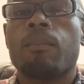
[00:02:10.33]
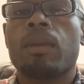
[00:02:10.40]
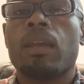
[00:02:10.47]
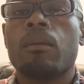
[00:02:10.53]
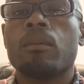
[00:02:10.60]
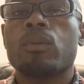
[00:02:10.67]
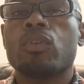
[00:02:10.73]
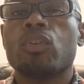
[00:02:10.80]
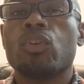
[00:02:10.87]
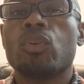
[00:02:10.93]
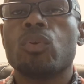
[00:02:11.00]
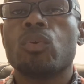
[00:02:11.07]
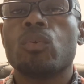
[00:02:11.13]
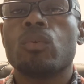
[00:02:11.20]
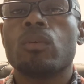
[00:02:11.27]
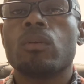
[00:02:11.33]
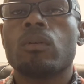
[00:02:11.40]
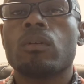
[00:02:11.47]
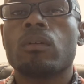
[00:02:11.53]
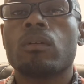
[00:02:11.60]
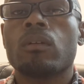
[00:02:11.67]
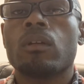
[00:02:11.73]
be able to
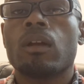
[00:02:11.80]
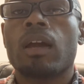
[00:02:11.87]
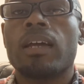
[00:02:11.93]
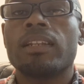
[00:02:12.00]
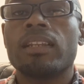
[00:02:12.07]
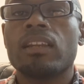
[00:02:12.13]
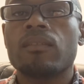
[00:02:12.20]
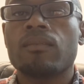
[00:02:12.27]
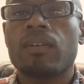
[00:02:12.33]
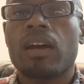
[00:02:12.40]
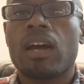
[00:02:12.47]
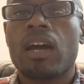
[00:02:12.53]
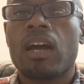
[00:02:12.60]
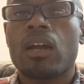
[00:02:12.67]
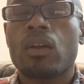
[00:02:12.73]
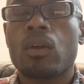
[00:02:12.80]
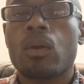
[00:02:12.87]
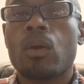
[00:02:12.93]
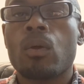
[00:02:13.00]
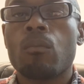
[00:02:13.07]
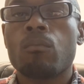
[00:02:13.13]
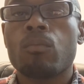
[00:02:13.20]
identify,
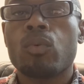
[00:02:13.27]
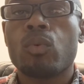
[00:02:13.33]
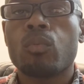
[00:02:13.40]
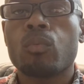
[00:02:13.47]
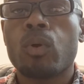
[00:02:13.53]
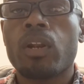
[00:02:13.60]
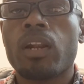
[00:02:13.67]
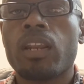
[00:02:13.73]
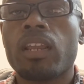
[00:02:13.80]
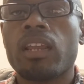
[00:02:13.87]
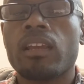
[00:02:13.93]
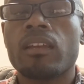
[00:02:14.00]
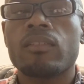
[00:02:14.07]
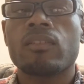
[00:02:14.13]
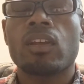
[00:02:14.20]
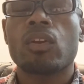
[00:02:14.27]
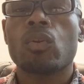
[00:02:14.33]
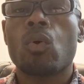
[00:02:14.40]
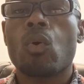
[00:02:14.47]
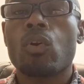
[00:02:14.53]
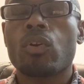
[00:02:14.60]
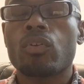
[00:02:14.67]
group what it is
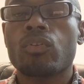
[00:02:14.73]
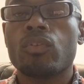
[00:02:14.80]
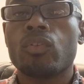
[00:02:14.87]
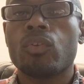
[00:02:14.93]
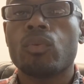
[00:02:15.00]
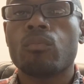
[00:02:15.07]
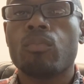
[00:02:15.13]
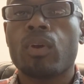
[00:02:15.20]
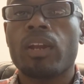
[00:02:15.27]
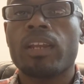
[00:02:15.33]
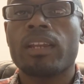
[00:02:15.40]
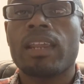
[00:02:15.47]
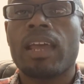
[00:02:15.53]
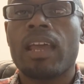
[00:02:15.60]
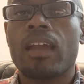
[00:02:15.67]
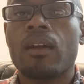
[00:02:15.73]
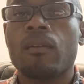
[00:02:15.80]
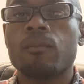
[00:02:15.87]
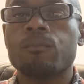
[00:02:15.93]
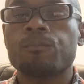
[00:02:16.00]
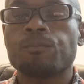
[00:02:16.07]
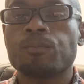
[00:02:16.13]
in order to break it
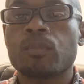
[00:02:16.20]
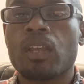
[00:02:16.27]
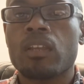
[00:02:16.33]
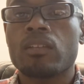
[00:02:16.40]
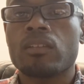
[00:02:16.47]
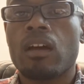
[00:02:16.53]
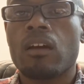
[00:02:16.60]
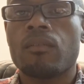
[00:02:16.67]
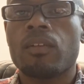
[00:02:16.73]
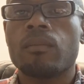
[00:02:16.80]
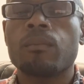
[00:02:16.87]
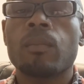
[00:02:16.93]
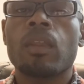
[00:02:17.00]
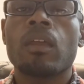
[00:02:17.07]
down and solve it.